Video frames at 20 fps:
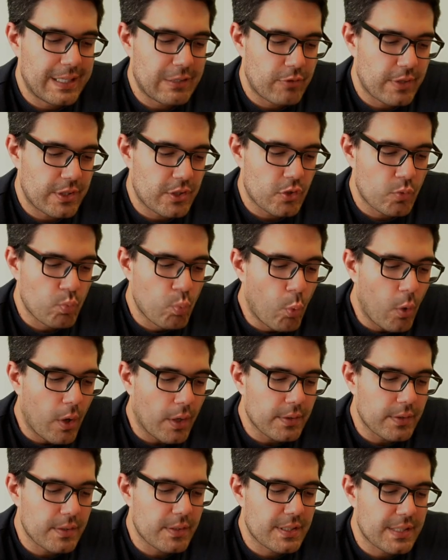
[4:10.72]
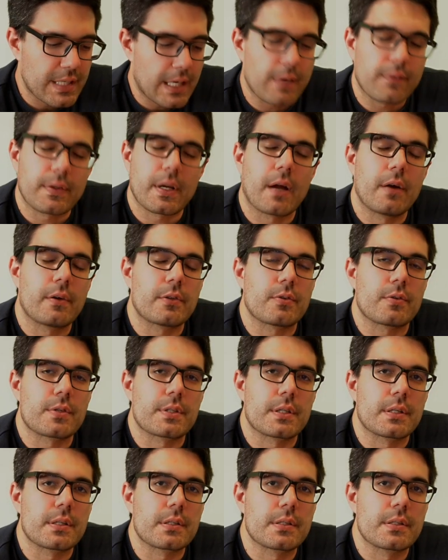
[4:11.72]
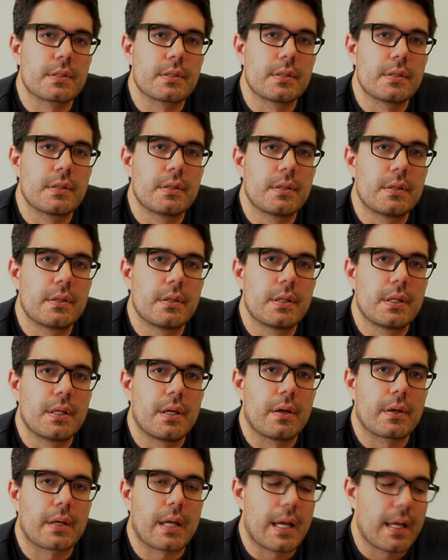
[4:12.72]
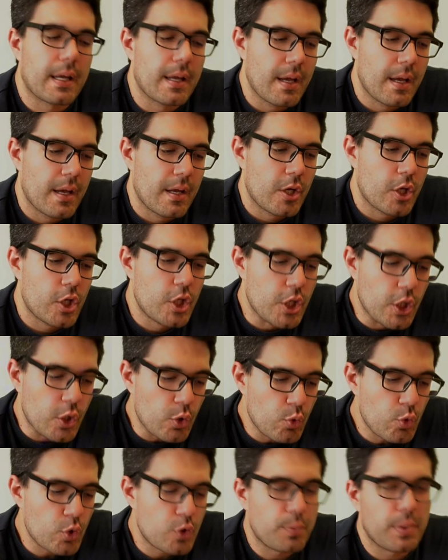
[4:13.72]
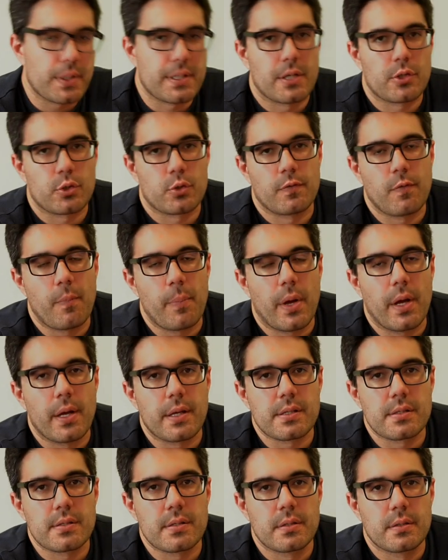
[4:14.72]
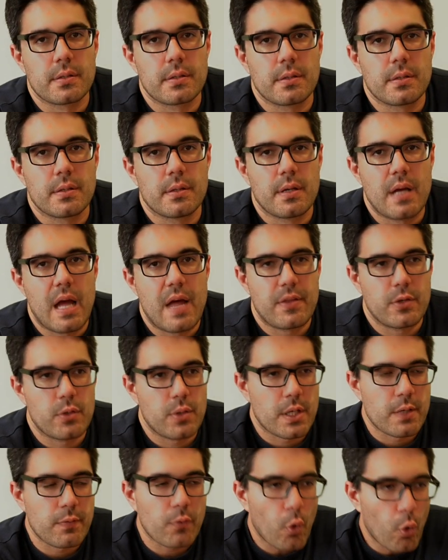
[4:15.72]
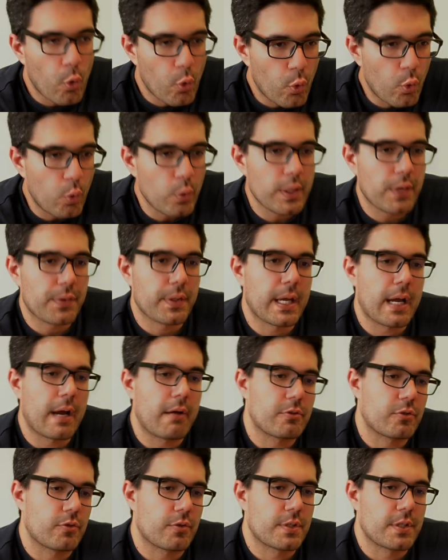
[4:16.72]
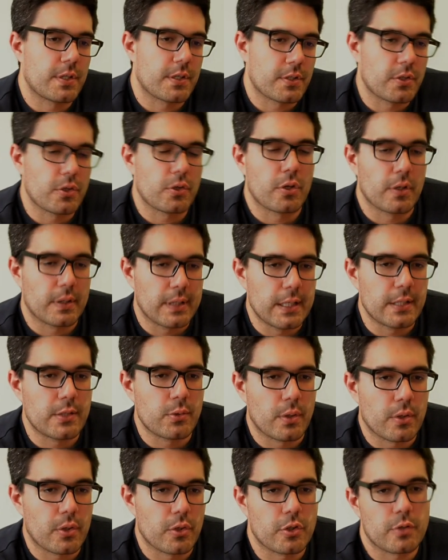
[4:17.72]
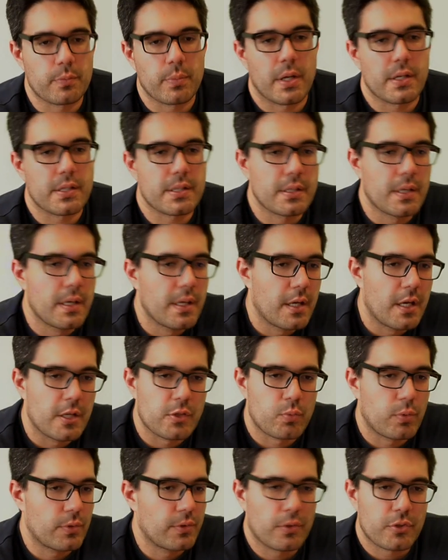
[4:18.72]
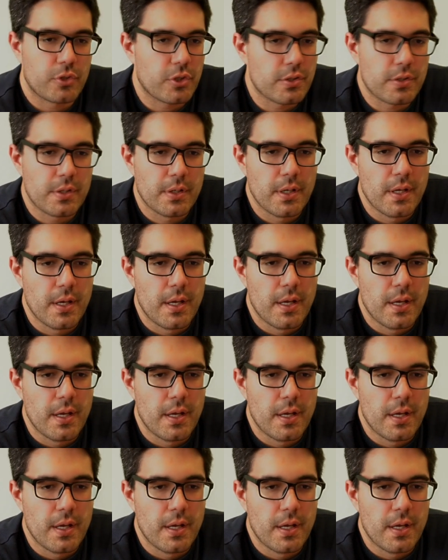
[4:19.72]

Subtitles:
Literally just one set of characteristics. Okay, huge potential for bias. And then you think of all the other characteristics that could lead to unconscious bias. As well, not just